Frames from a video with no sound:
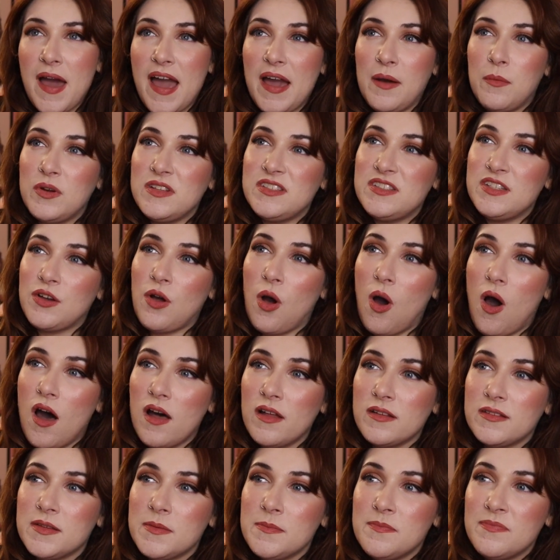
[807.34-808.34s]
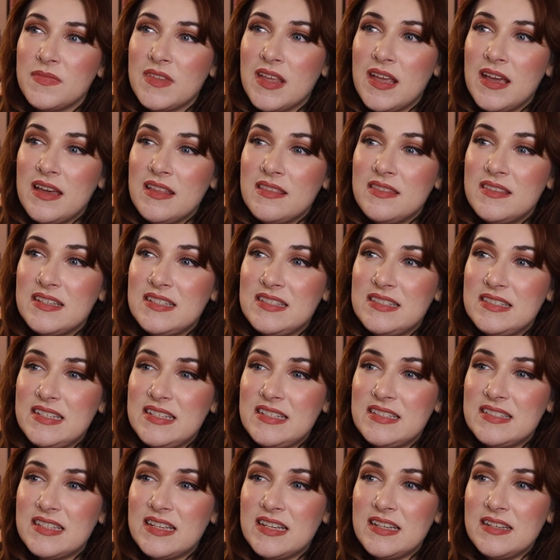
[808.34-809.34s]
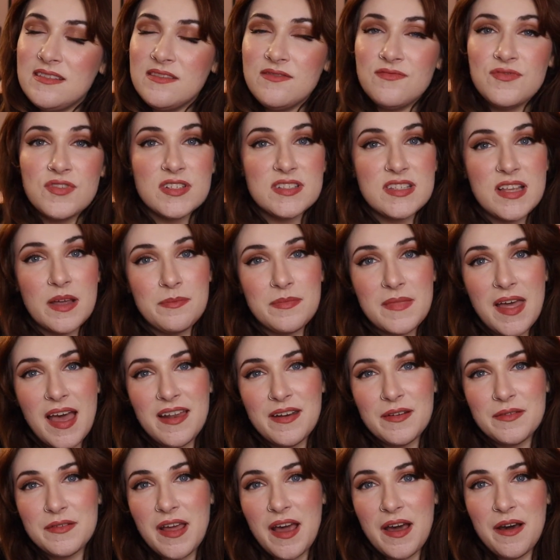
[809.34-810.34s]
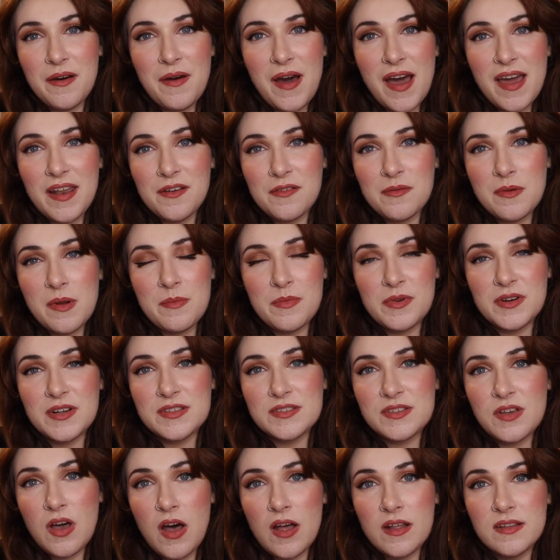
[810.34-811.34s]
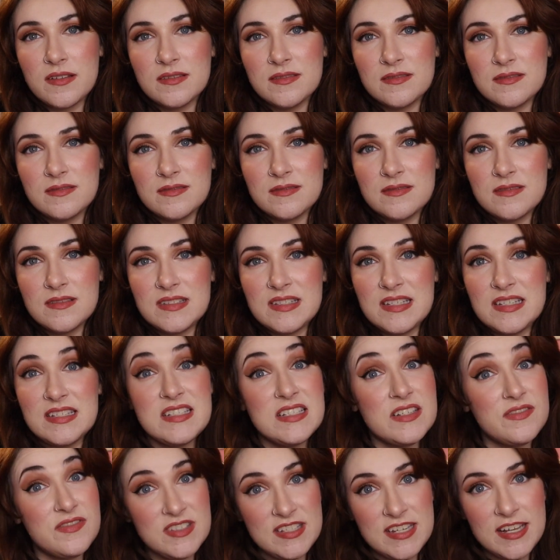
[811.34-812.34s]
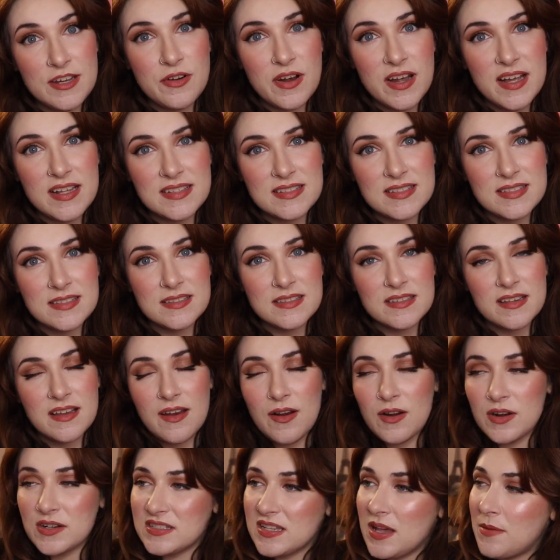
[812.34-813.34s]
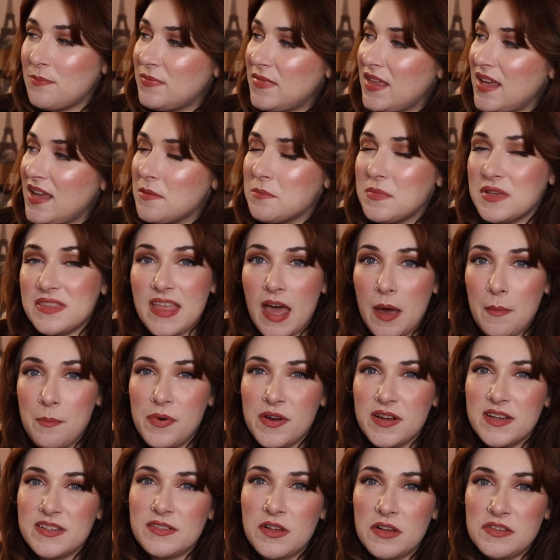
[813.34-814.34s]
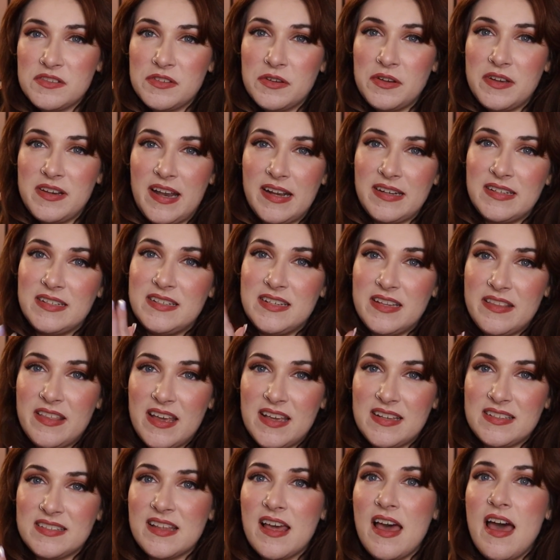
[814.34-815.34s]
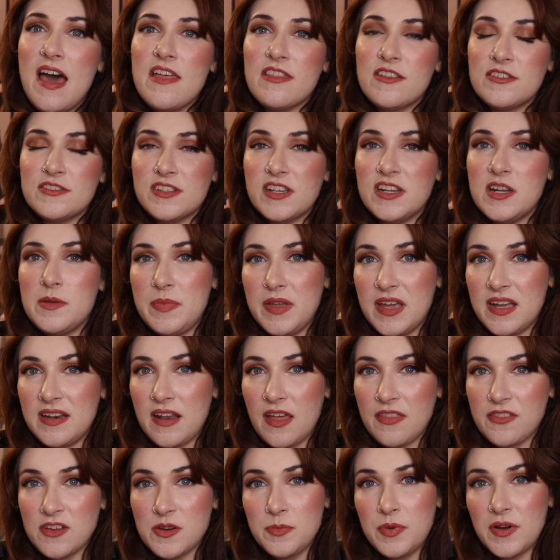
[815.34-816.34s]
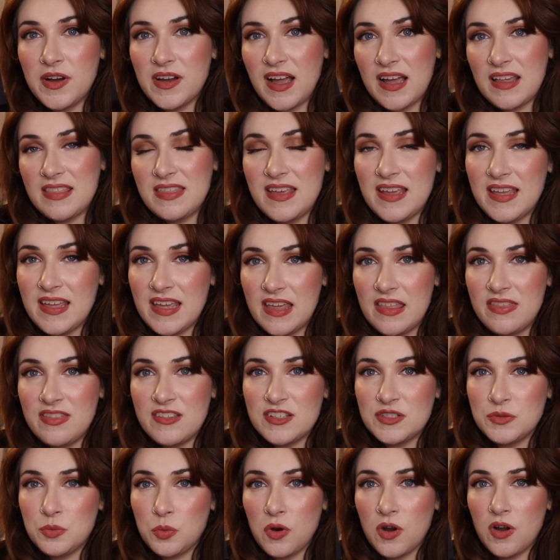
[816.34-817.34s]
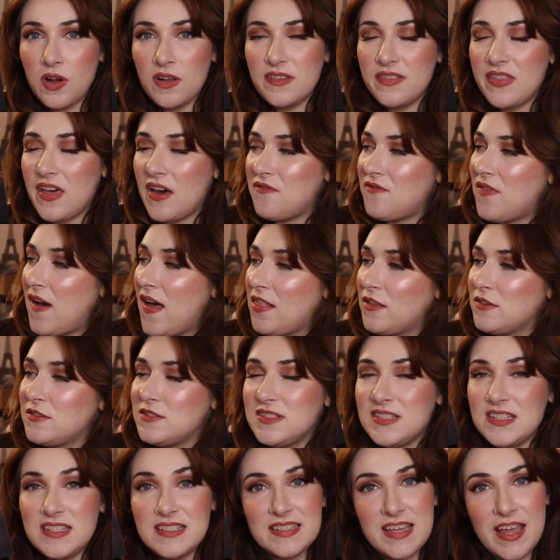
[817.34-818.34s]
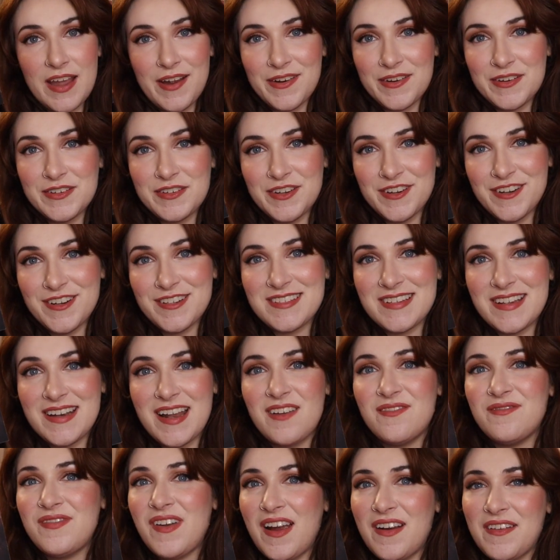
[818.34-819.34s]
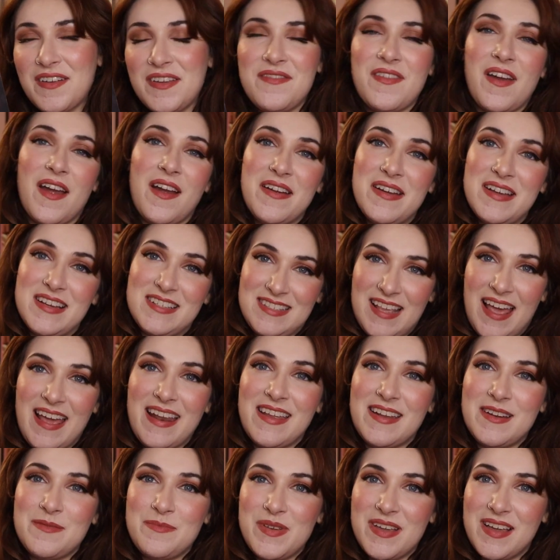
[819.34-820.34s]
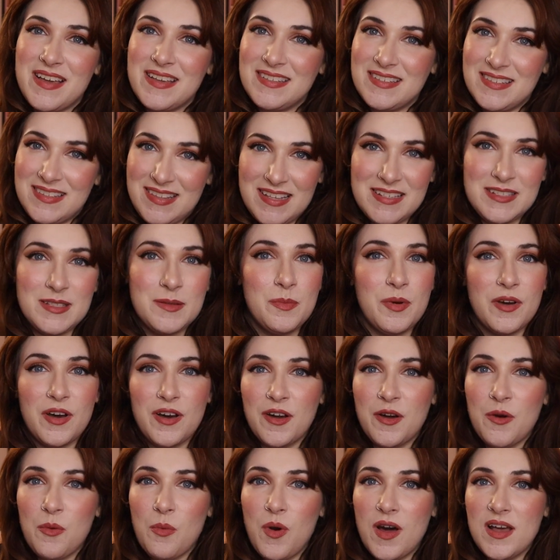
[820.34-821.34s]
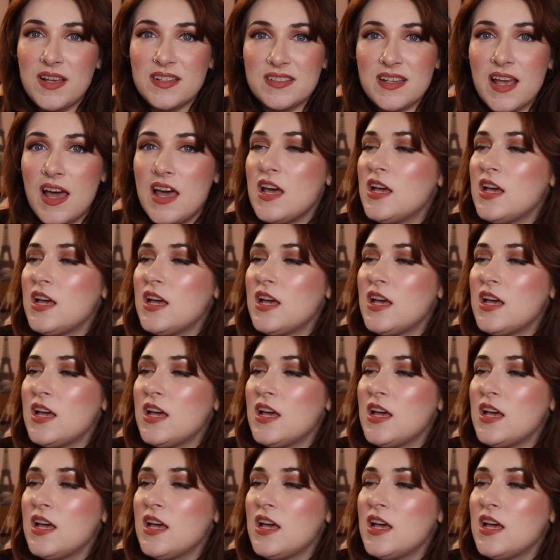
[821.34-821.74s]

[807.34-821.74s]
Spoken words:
What's it called? The Season for some, I don't know. I don't remember what it's called. Season of Secrets or something, but that book is also connected to this. There's going to be another book, I think, in this world that follows these characters, and I'm very, very excited because this book was,